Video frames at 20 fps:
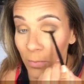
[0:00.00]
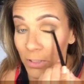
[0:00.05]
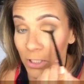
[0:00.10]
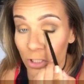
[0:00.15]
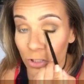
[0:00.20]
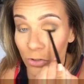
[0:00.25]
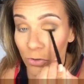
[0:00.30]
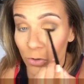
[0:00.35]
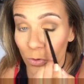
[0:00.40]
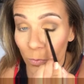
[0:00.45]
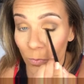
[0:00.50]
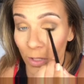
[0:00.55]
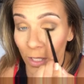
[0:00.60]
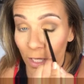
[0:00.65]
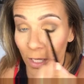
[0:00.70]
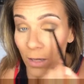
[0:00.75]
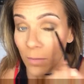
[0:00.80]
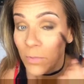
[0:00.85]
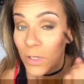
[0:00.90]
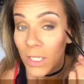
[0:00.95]
but to do the
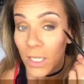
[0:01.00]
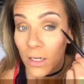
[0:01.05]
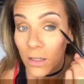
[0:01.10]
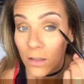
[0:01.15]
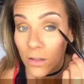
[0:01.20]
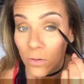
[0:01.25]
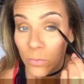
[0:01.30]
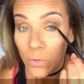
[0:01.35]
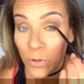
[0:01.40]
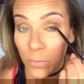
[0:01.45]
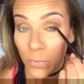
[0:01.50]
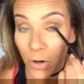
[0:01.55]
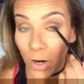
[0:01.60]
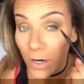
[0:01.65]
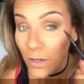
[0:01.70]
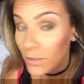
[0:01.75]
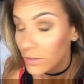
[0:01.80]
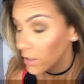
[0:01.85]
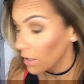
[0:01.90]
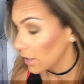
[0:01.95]
wing, I'm gonna get a little more
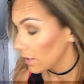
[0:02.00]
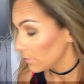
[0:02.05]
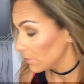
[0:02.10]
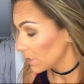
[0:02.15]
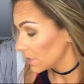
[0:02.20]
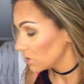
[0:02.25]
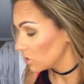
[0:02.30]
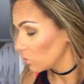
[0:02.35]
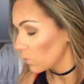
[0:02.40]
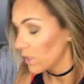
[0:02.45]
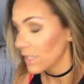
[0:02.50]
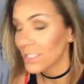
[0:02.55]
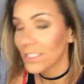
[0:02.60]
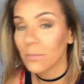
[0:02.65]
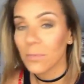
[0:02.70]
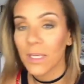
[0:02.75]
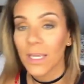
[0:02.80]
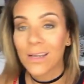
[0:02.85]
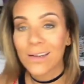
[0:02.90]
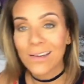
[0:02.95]
product on it because you want it
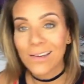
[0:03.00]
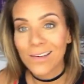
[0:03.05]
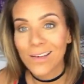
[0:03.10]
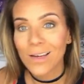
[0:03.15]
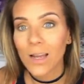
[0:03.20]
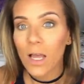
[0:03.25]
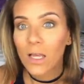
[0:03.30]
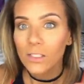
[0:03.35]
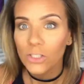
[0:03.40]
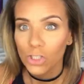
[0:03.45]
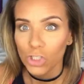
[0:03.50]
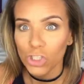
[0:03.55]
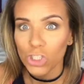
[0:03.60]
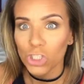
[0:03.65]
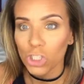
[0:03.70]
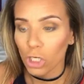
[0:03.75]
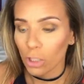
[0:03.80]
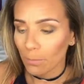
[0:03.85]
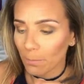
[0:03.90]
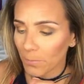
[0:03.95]
to be
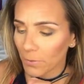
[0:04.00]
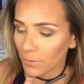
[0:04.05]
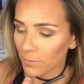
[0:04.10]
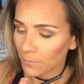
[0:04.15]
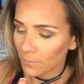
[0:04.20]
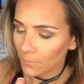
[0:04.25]
sharp.